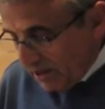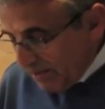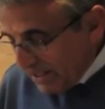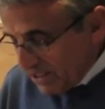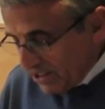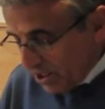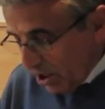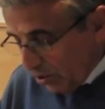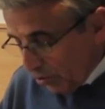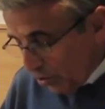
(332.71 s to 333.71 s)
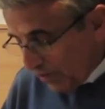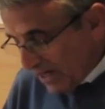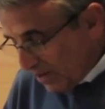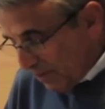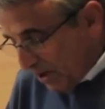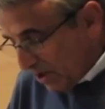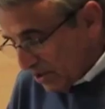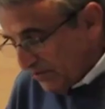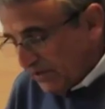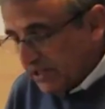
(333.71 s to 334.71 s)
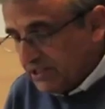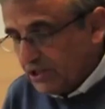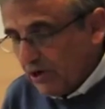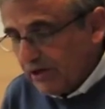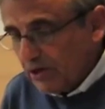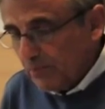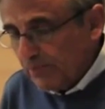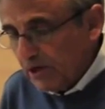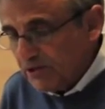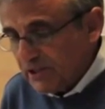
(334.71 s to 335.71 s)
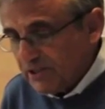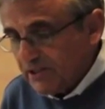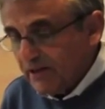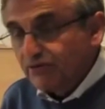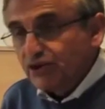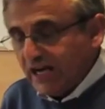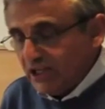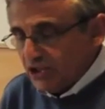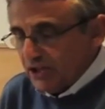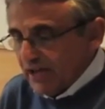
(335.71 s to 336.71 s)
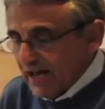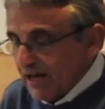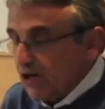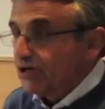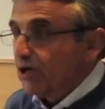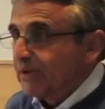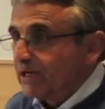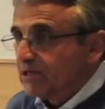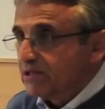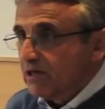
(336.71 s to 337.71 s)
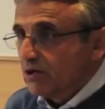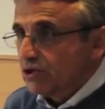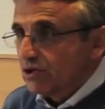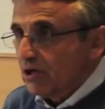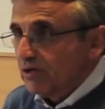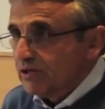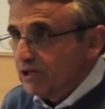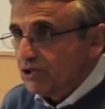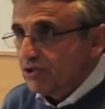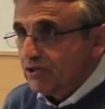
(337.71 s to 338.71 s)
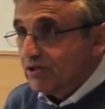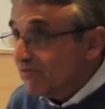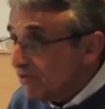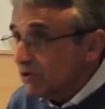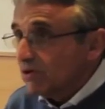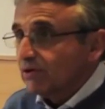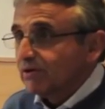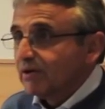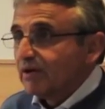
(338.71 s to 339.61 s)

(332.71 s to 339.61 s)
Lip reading: The masses are already part of a historical process of changing their economic and social conditions. So if you look at